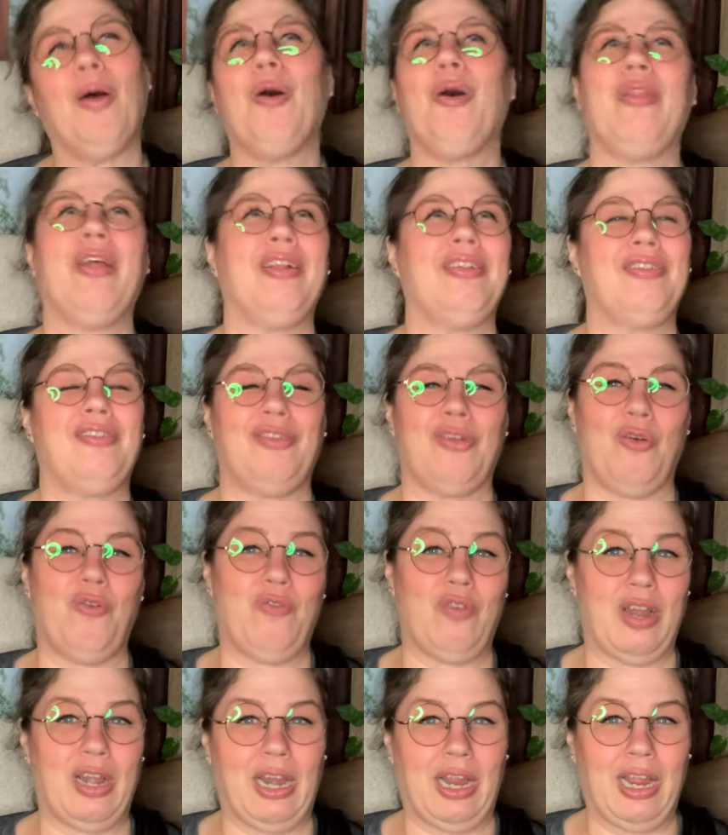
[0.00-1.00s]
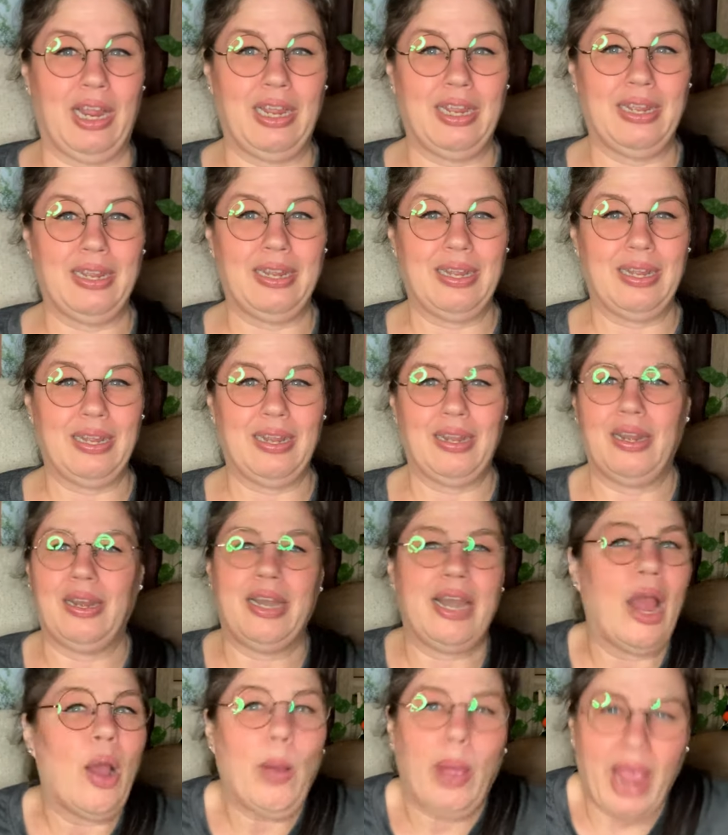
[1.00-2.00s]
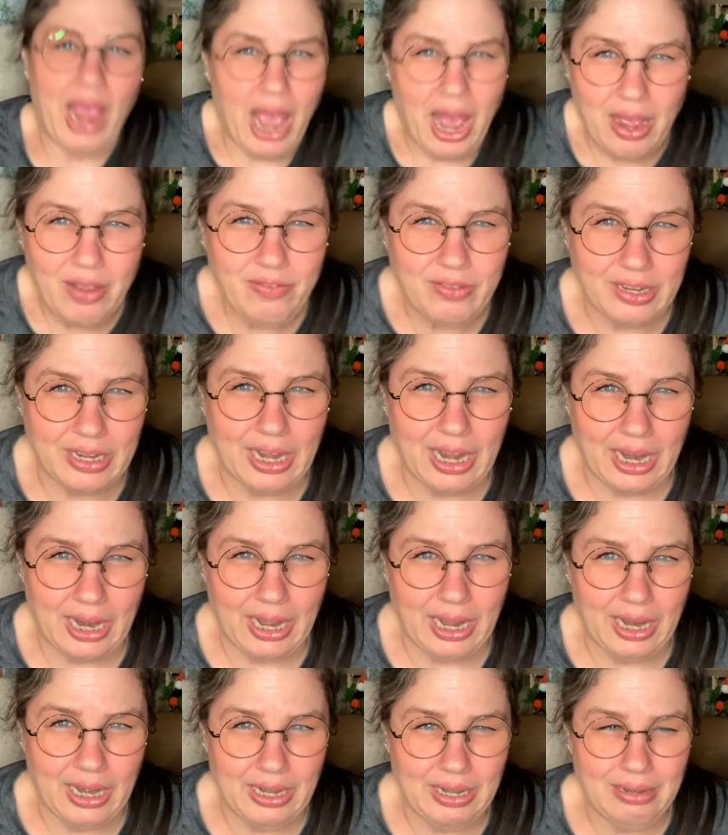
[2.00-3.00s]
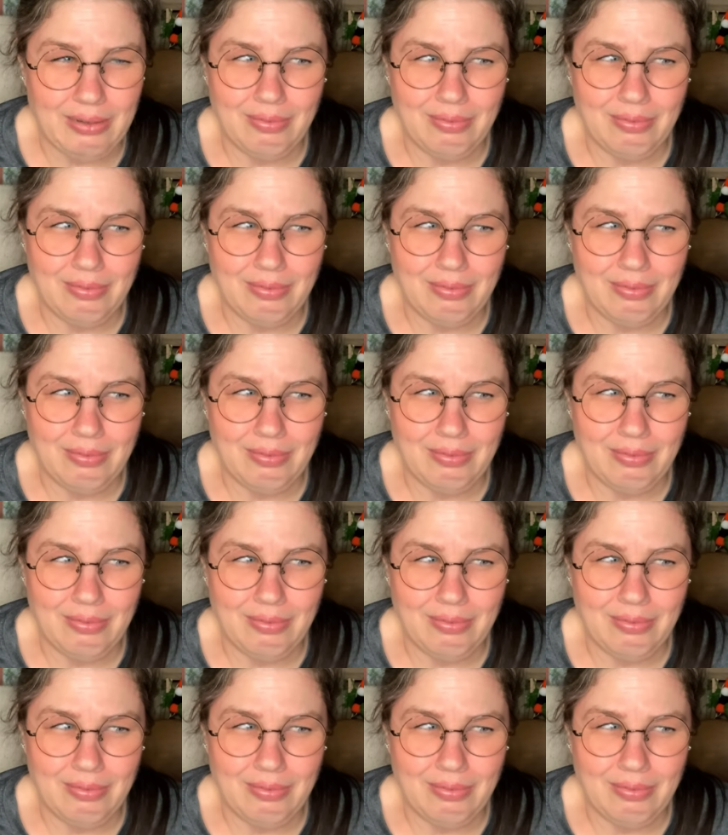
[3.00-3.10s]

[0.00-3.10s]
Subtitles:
oh, that's so funny. Now I have to get it.